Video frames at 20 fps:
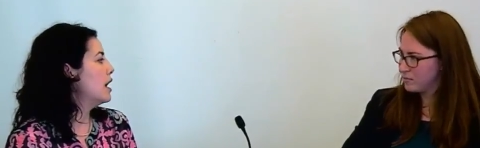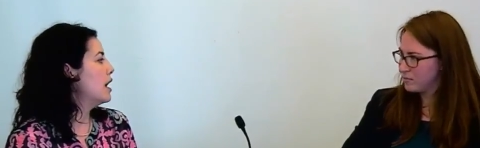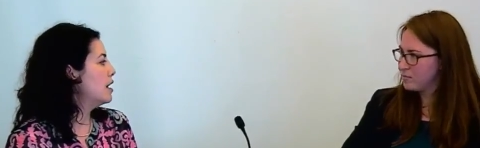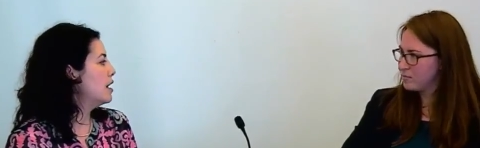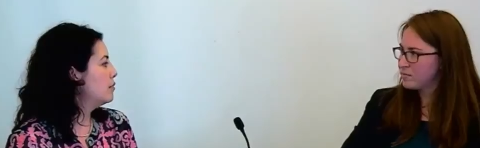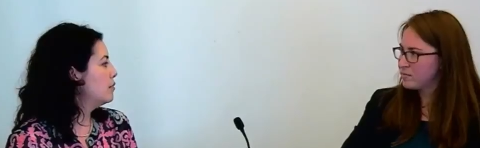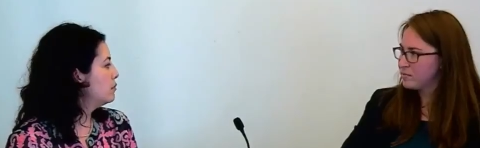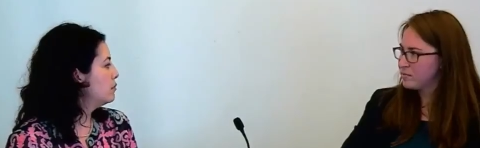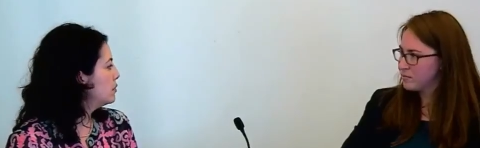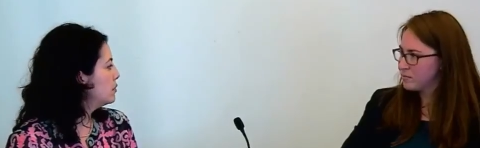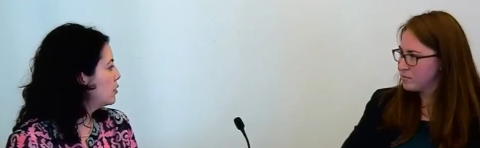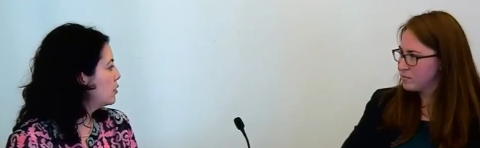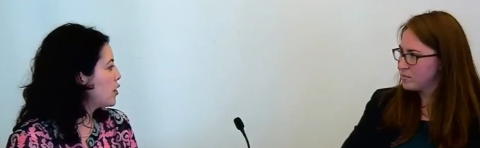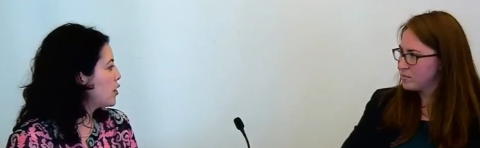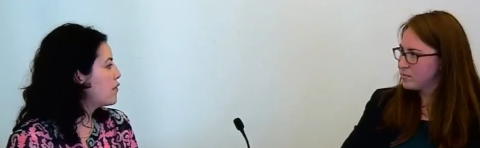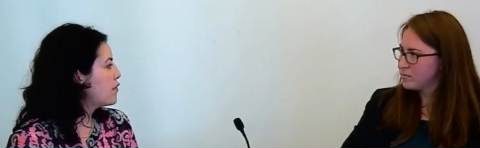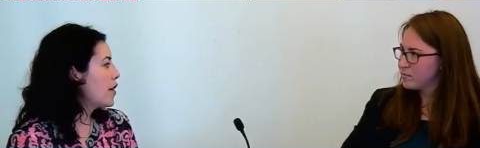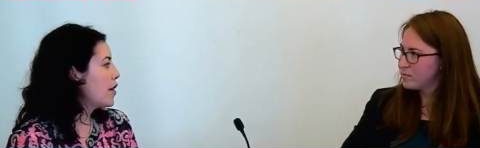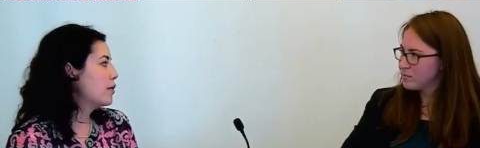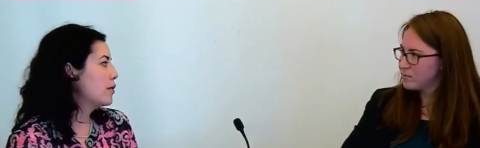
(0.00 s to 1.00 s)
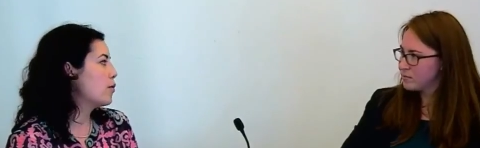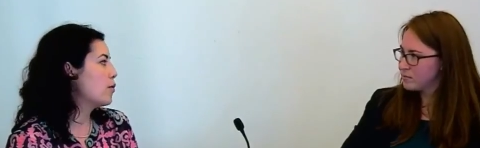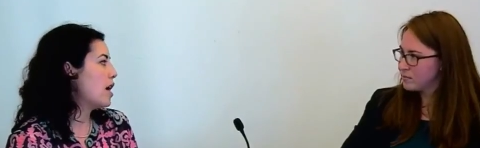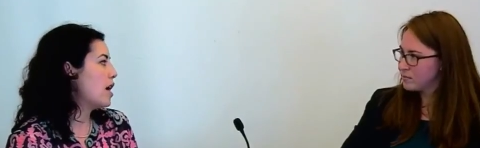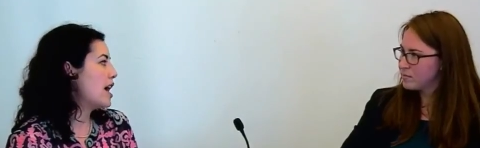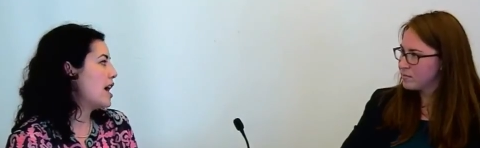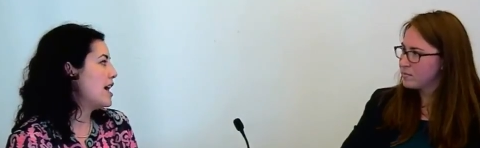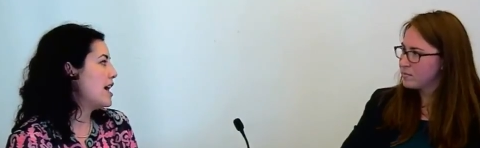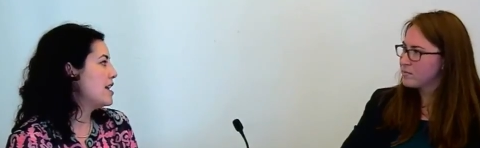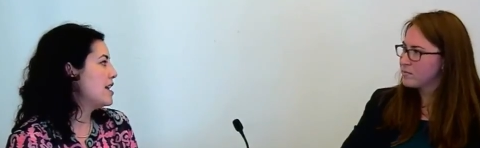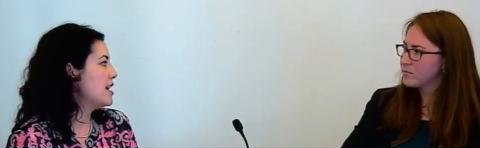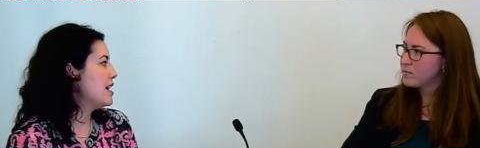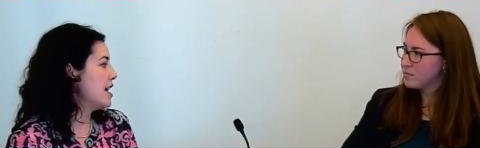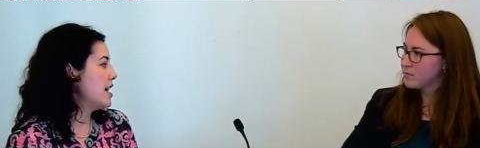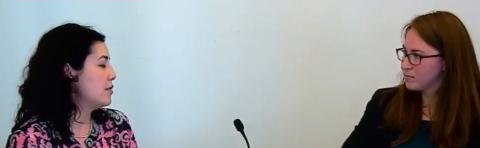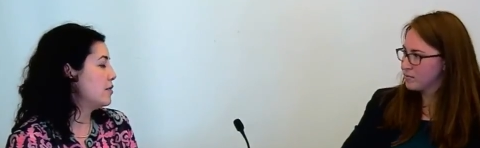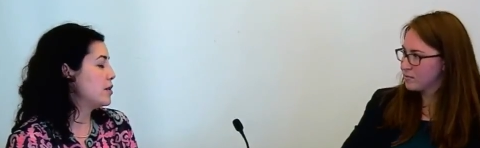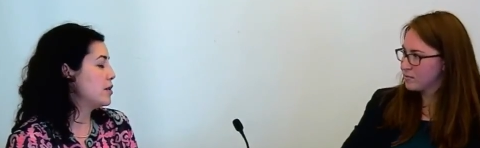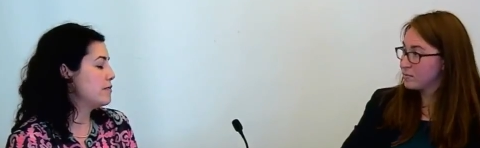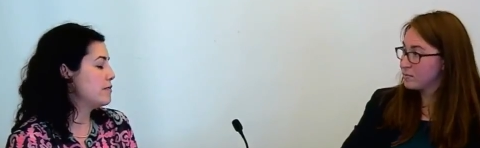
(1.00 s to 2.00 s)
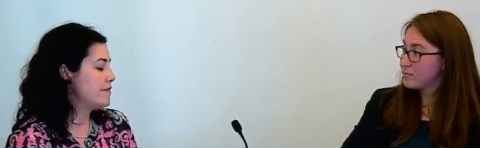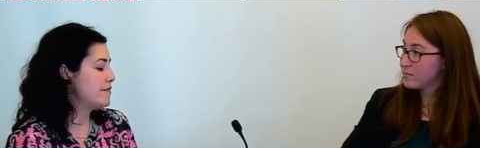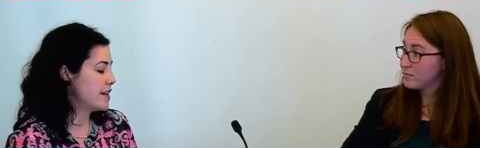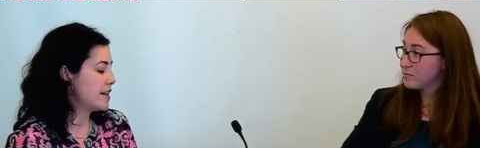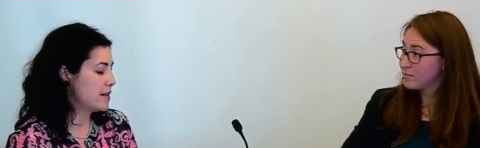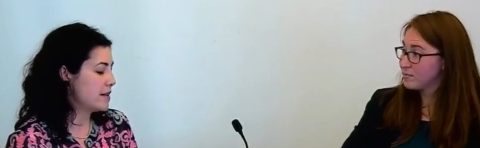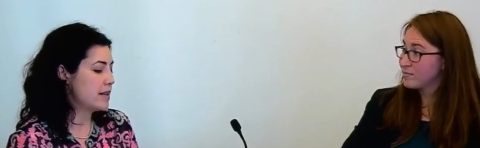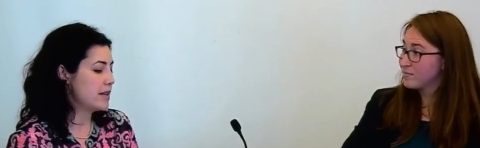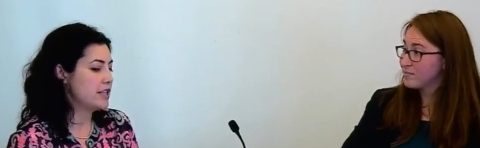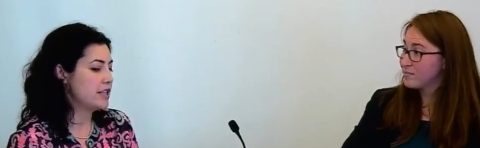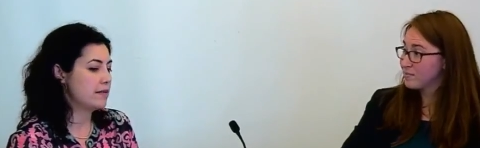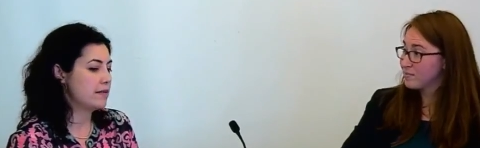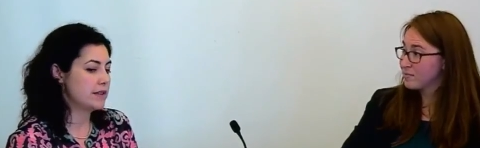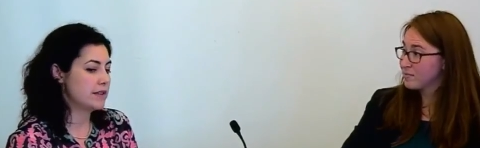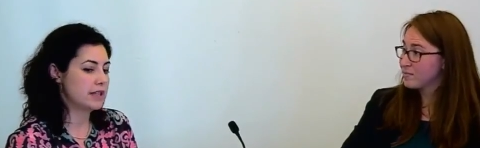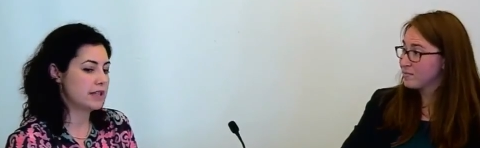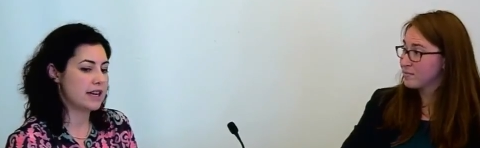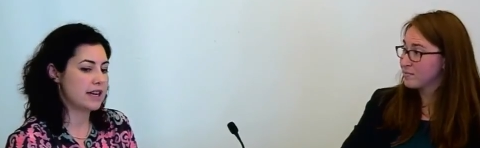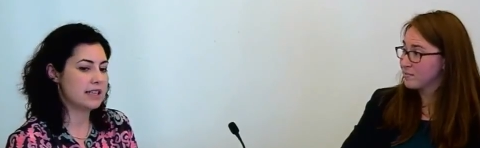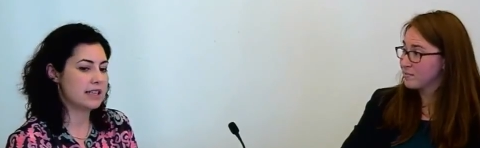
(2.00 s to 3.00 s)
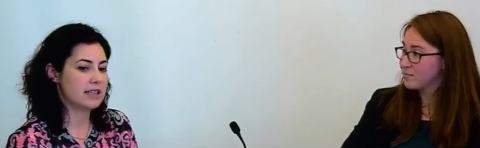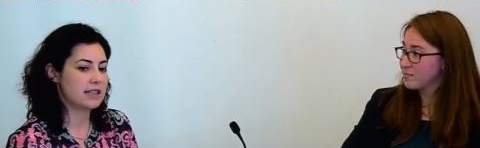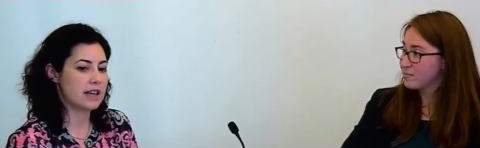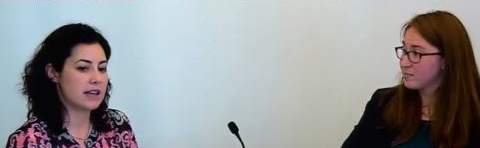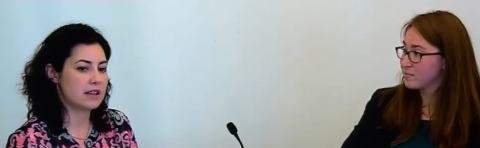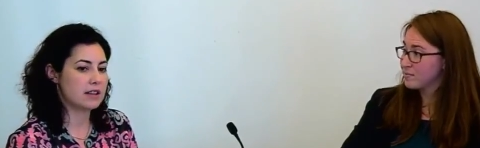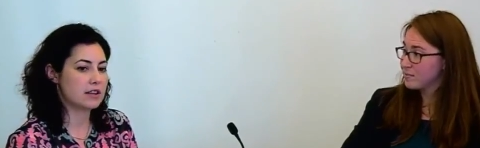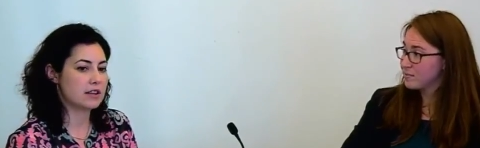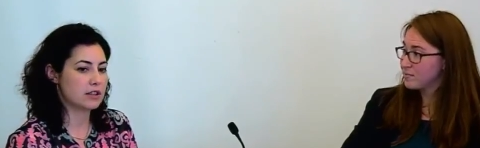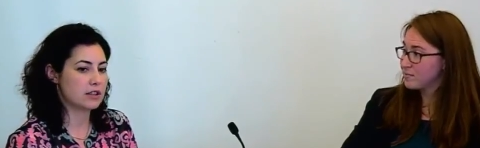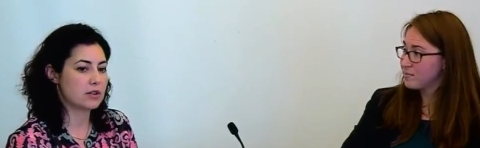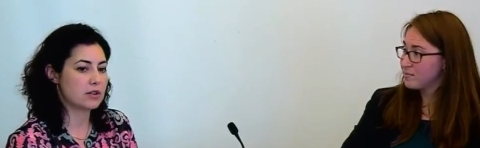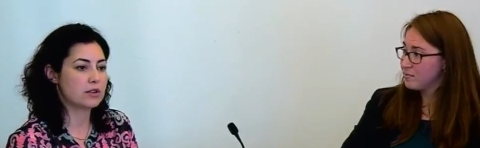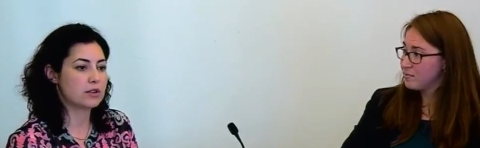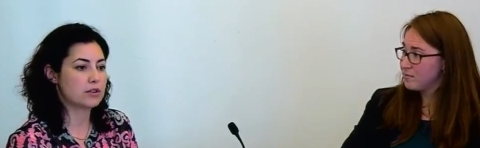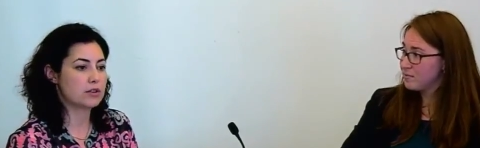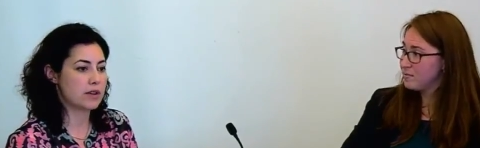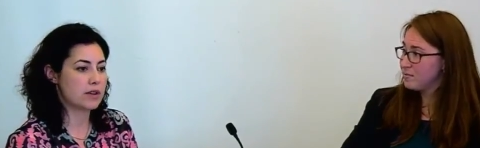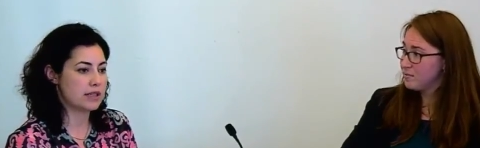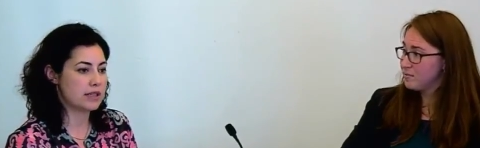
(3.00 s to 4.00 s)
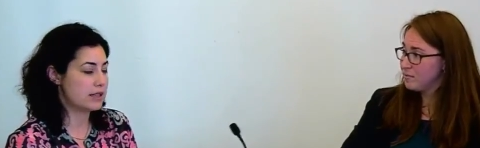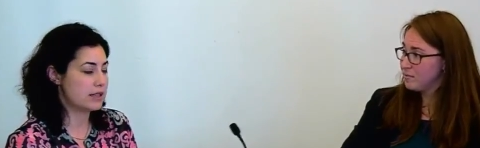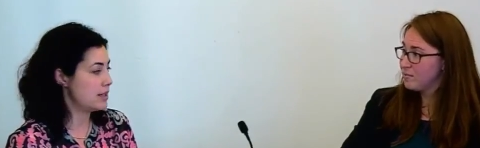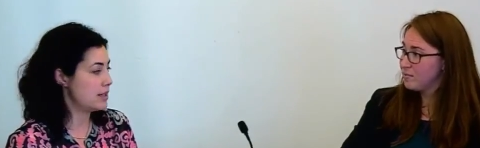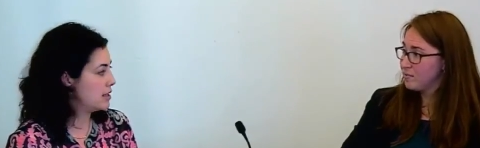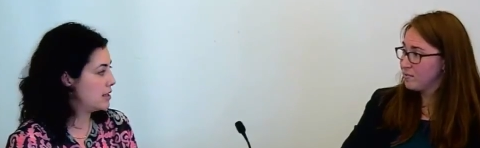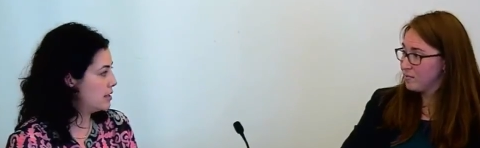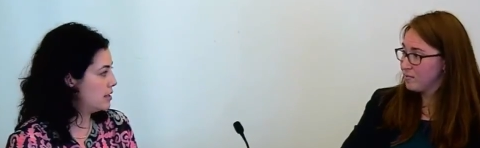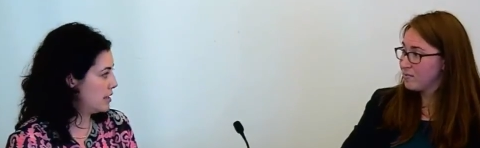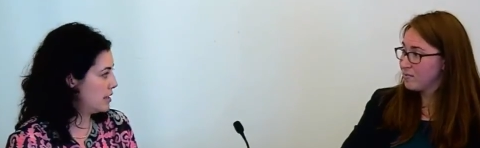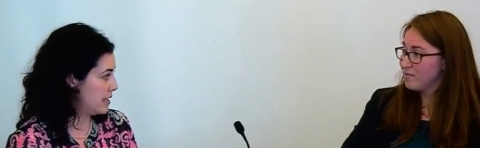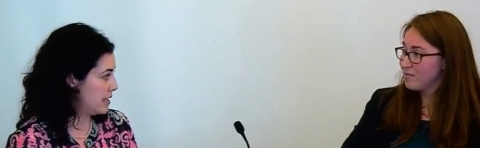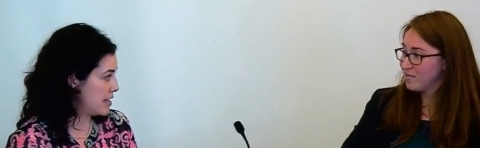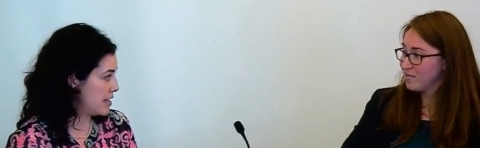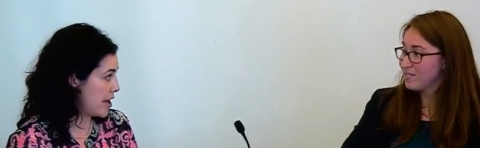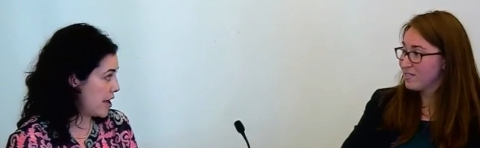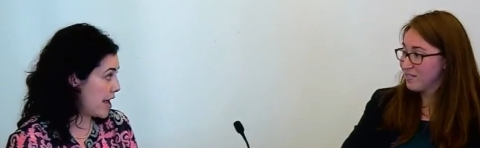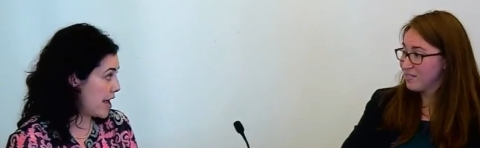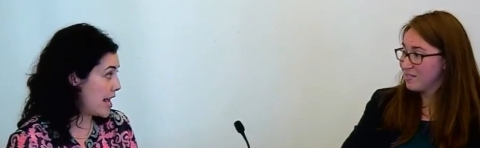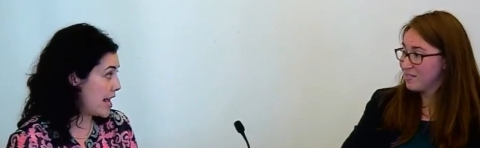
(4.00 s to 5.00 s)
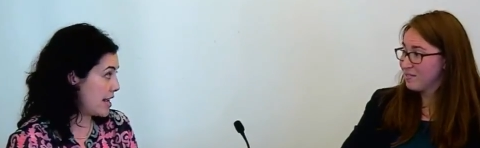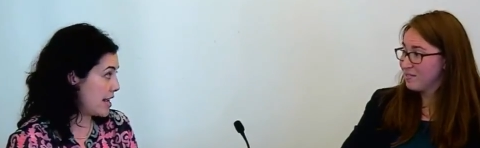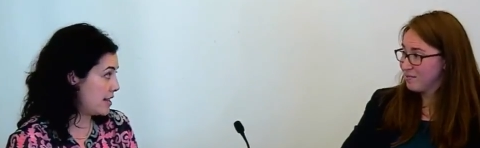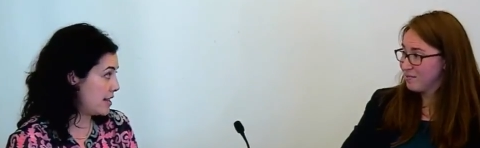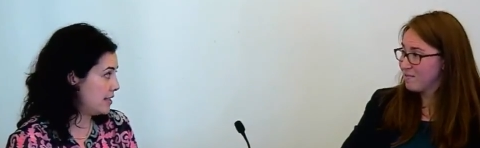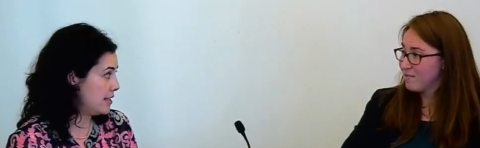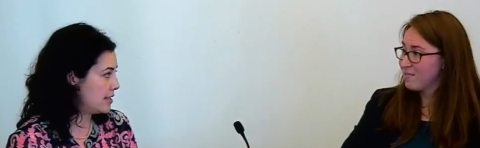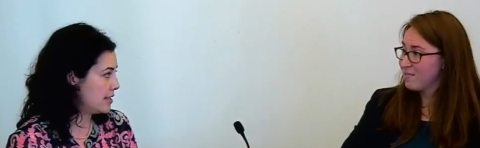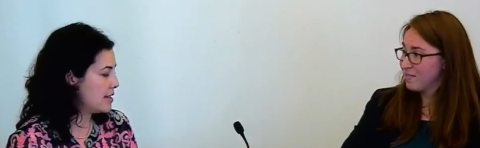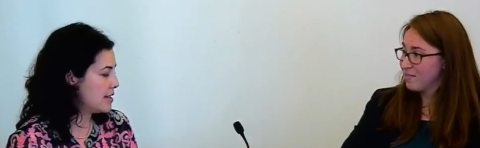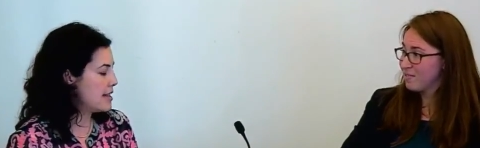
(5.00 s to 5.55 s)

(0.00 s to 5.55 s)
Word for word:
Speaker 1: um, look far and wide, and we very much emphasize that the consultant choice is is in their hands,